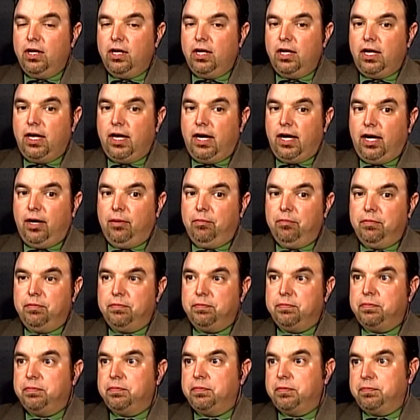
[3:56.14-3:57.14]

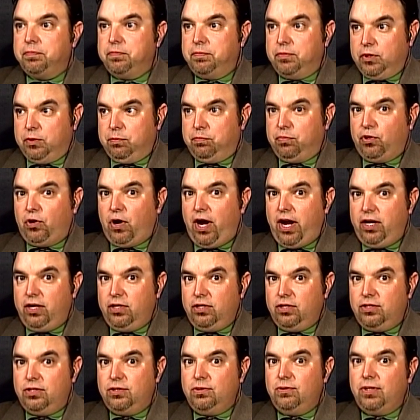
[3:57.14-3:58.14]
But
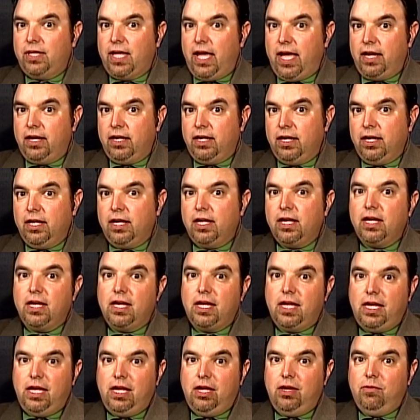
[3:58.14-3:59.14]
prior to that,
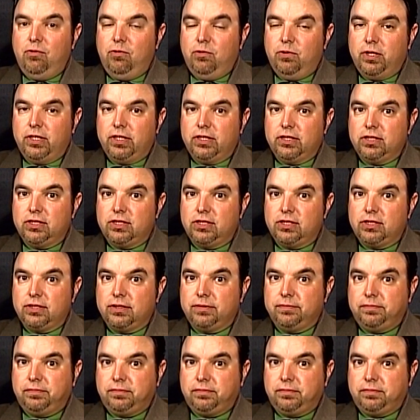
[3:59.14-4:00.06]
he was